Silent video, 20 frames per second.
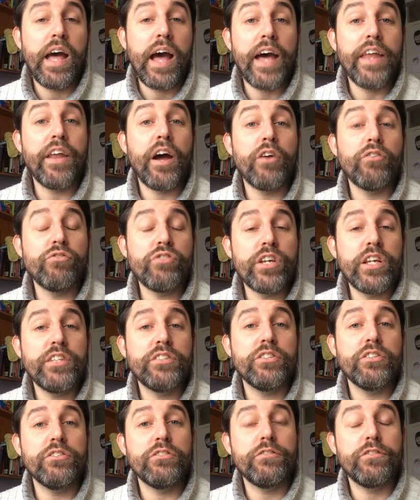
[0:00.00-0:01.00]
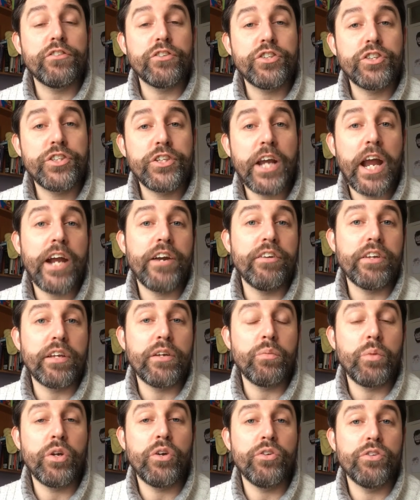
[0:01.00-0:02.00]
and our reasons for
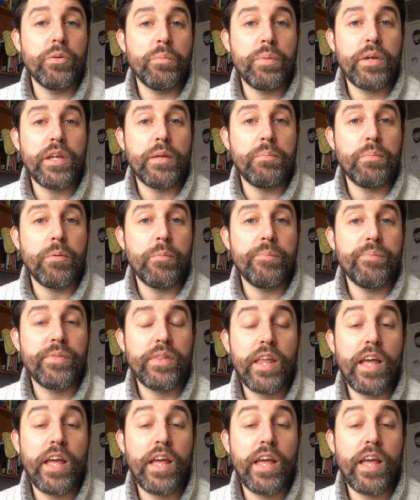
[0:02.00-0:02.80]
sharing it with other people.